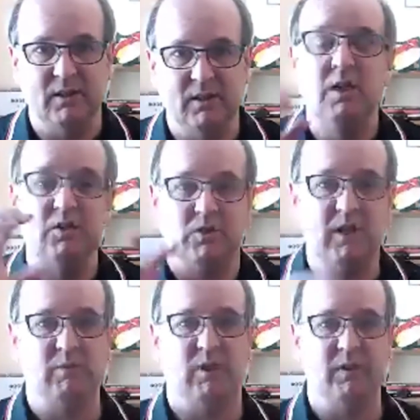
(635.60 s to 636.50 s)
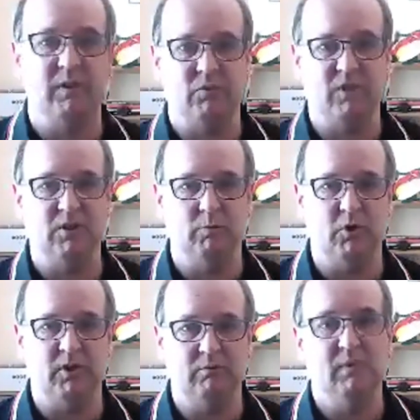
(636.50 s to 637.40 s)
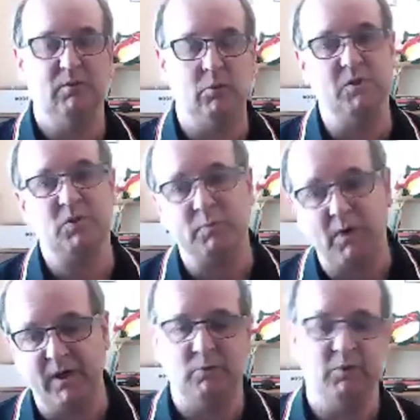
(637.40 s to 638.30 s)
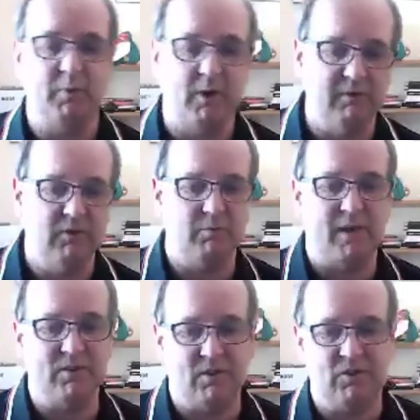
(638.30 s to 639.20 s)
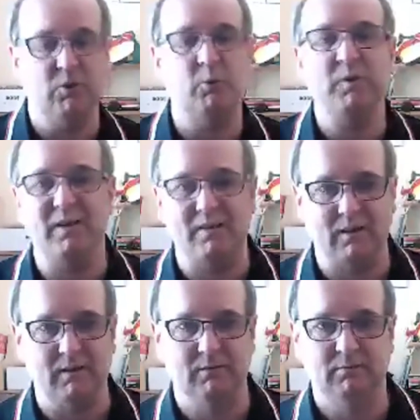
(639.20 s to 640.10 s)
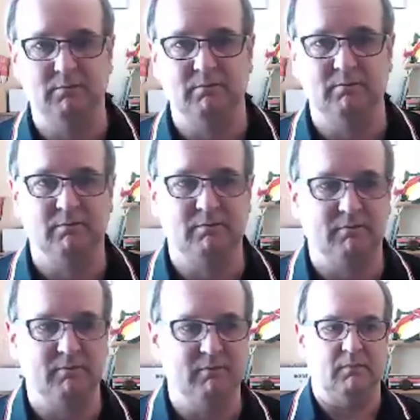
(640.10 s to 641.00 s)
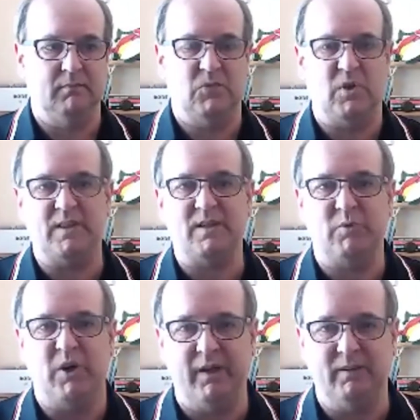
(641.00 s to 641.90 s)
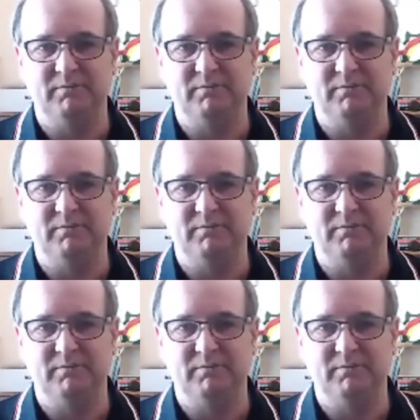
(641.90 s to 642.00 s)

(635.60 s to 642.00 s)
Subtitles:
to stabilize something in the body. It could be the spine, it could be the pelvis, it could be SI joint, it could be anything. So that's number 9.